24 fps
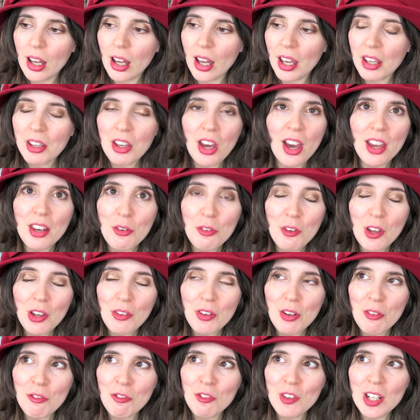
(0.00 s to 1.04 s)
I kind of
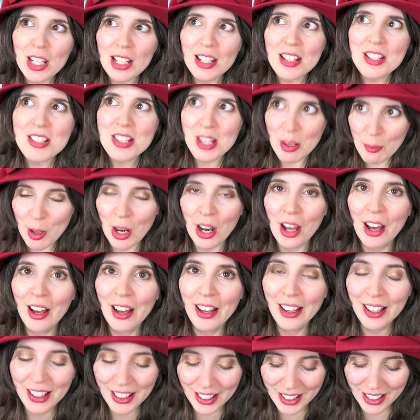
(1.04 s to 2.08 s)
found it really
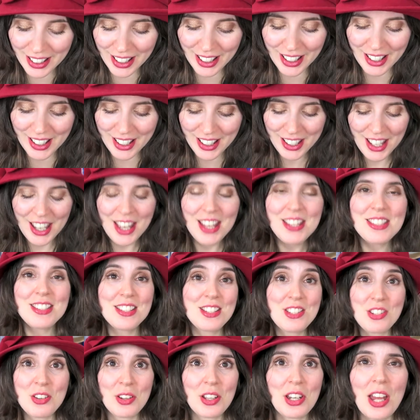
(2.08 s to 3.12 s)
similar to
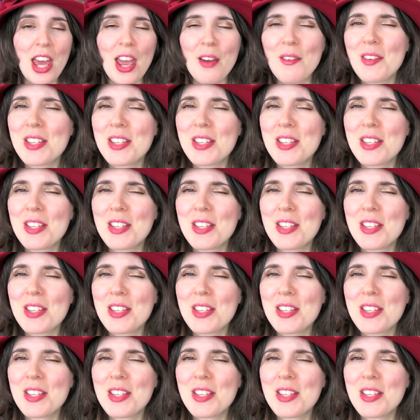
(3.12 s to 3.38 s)
The Duke and I.